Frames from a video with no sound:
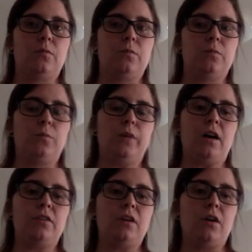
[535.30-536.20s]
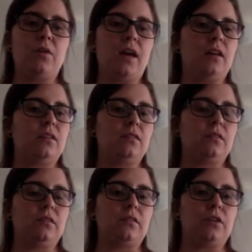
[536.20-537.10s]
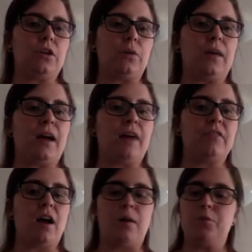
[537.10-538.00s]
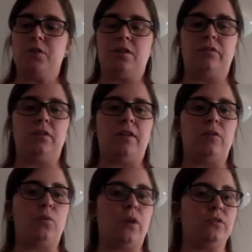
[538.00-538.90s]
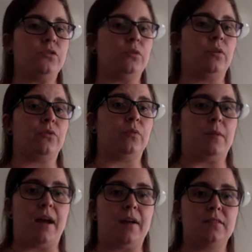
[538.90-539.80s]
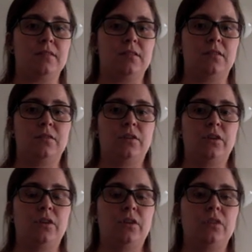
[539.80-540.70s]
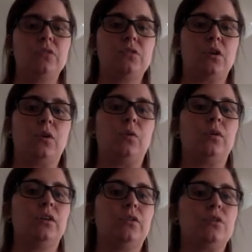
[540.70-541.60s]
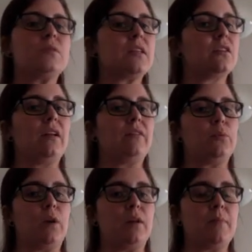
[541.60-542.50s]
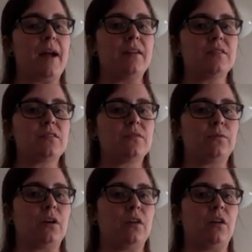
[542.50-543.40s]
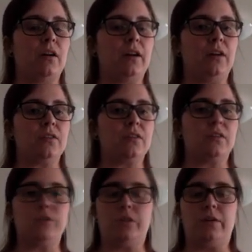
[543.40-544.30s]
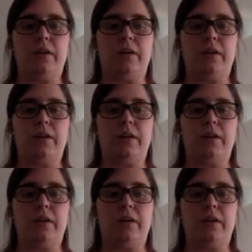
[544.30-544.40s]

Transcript: We all know that, we have the option of a level 1, 2, or 3 mask. So using the level 1 masks for our non-aerosol generating